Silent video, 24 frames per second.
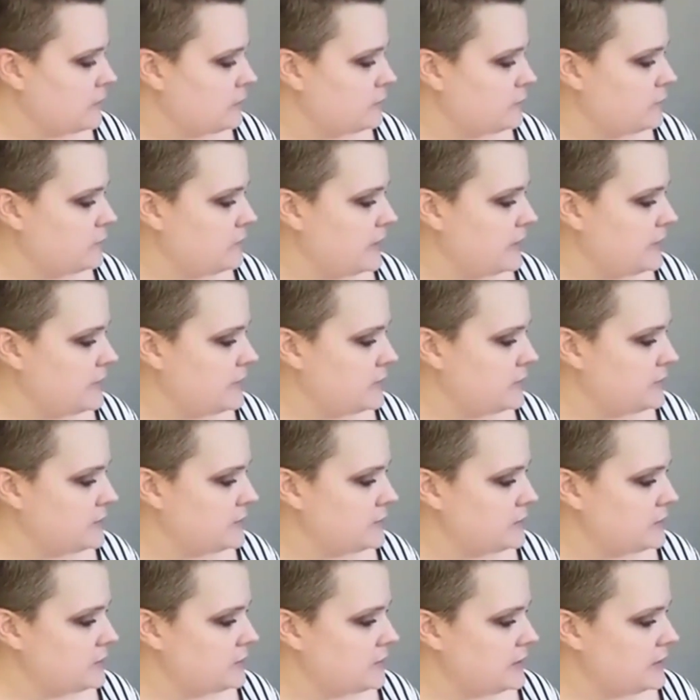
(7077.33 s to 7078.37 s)
maybe
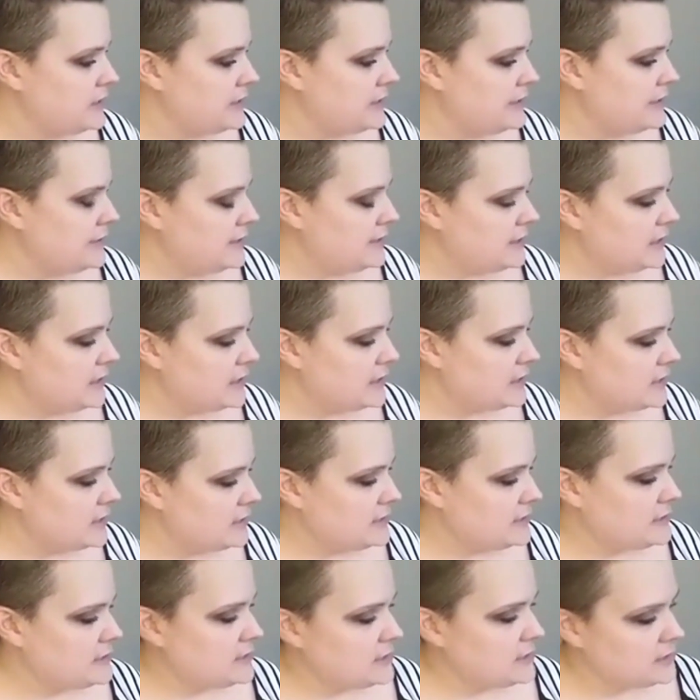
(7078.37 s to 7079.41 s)
do at
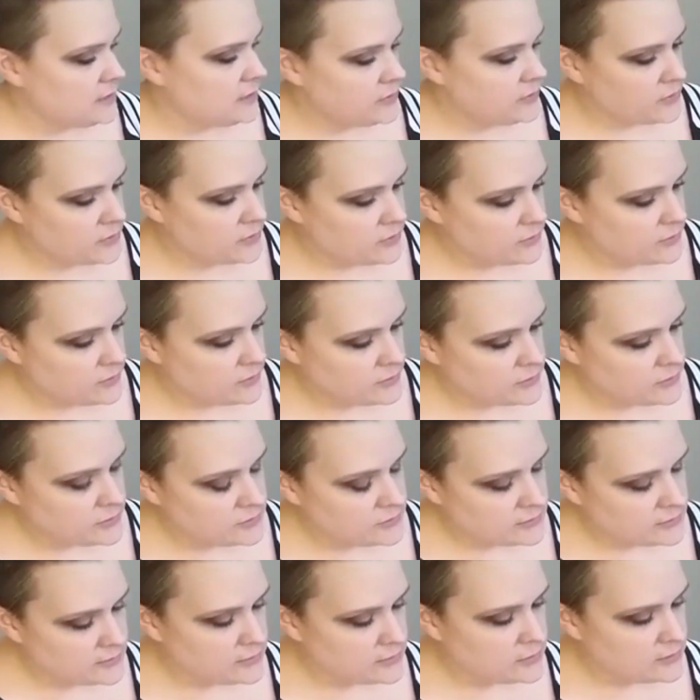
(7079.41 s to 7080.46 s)
least another
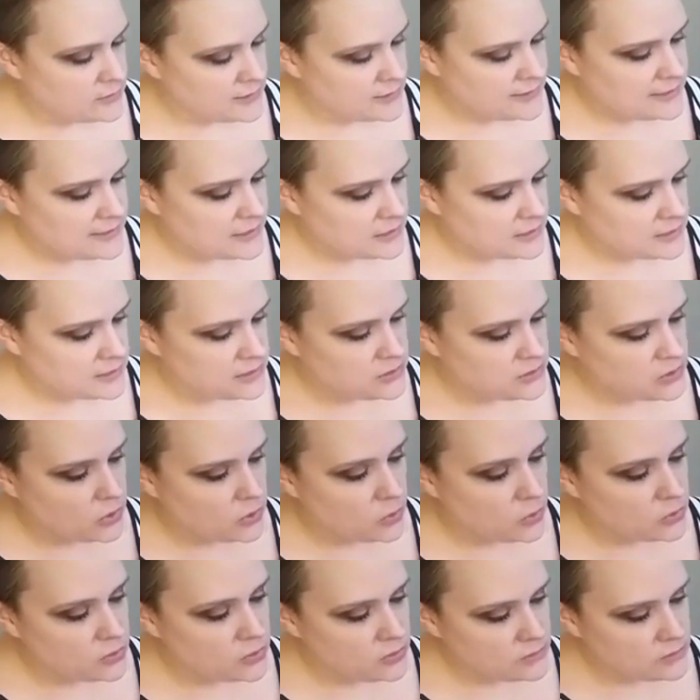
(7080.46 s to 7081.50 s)
6
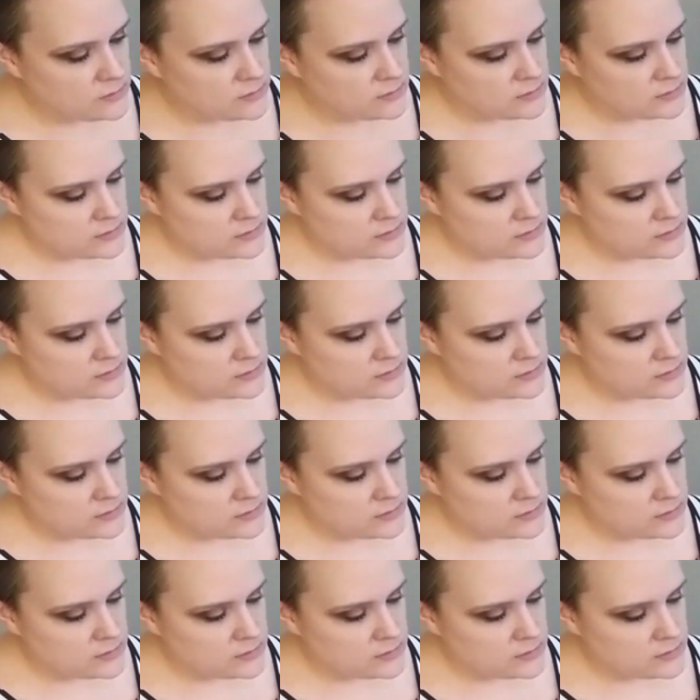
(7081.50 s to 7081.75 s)
total.